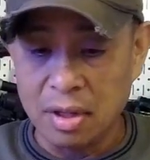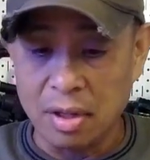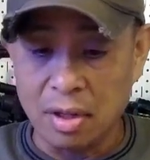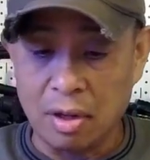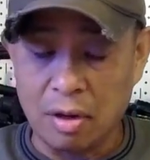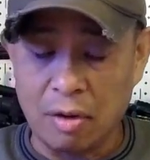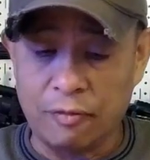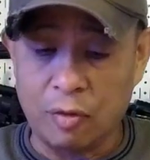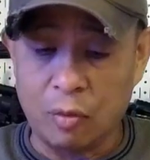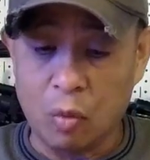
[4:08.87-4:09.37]

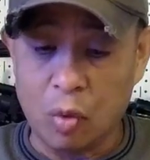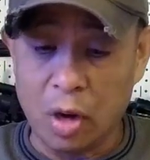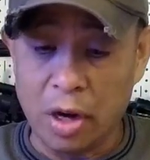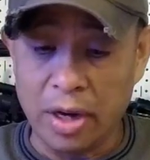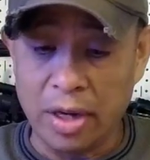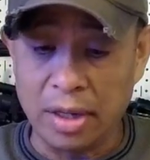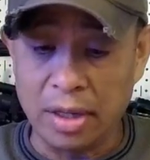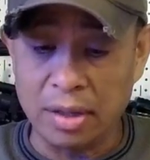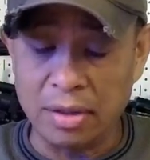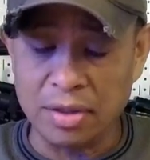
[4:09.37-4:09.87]
For
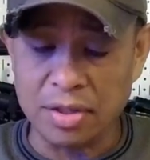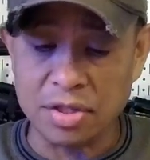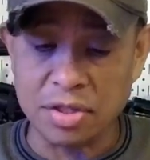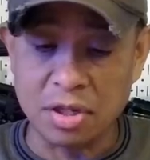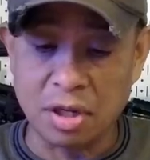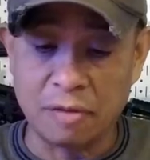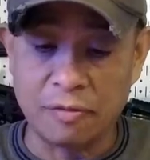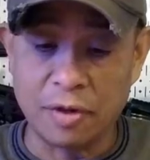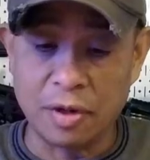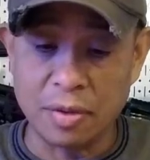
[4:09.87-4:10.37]
one, the
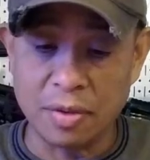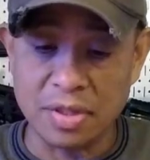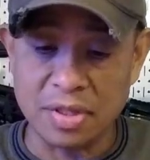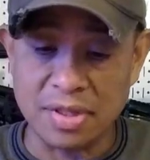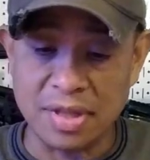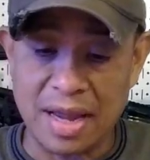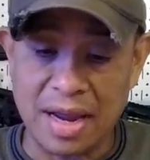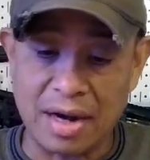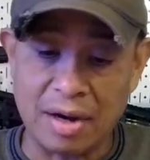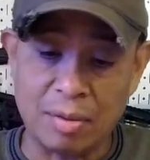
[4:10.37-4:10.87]
servo is
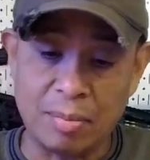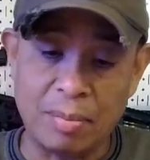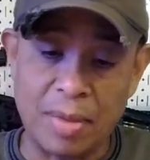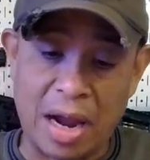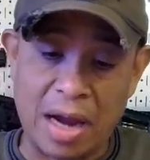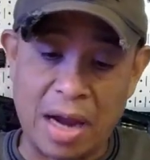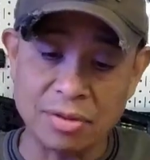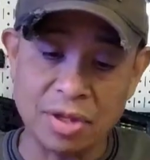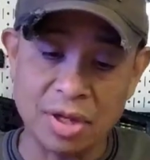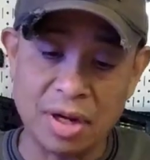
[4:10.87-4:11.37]
now
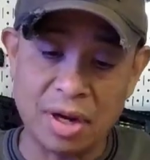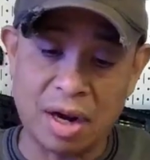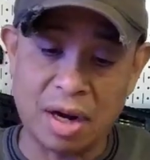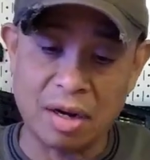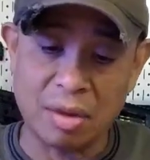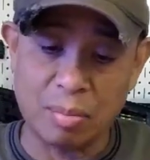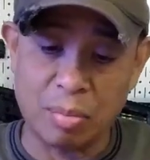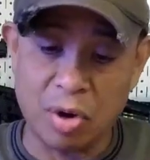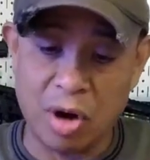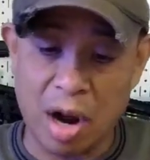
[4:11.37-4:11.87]
mounted on
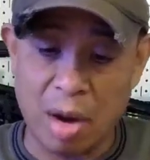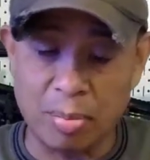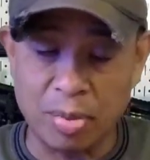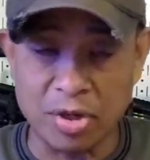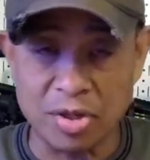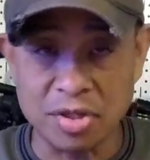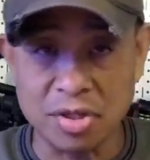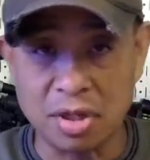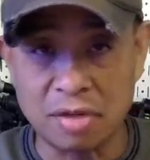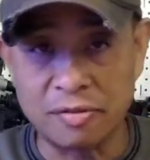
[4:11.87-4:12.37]
a proper
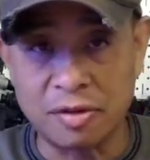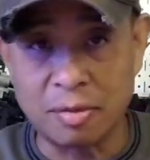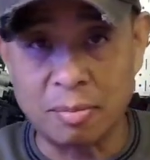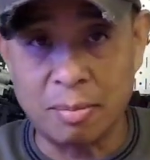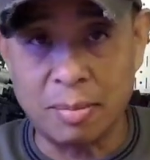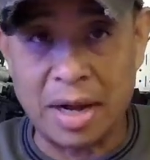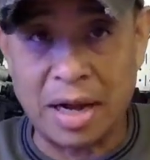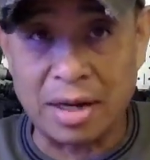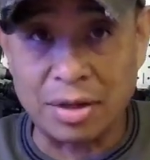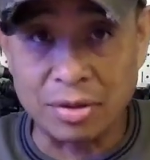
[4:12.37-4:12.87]
servo
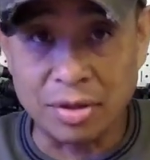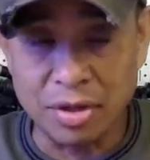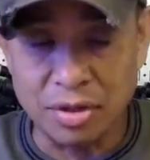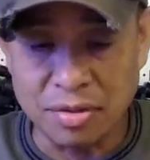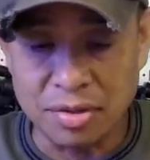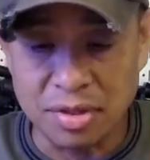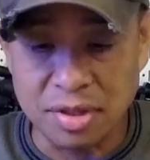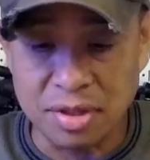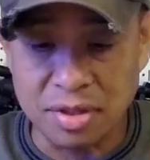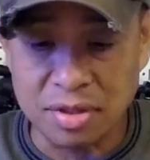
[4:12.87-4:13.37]
mount
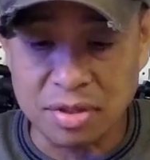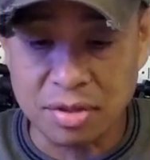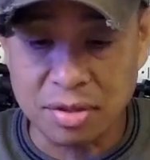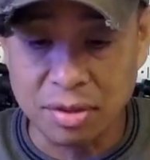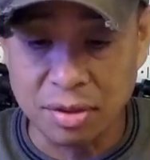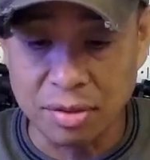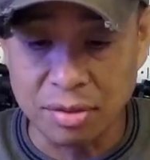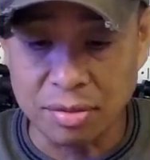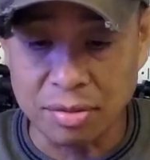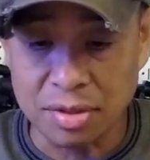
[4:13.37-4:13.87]
using
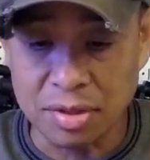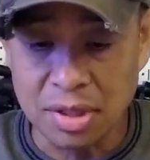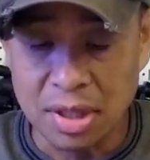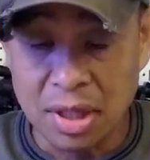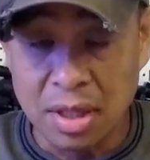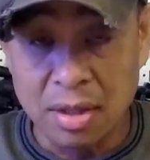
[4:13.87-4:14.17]
screws.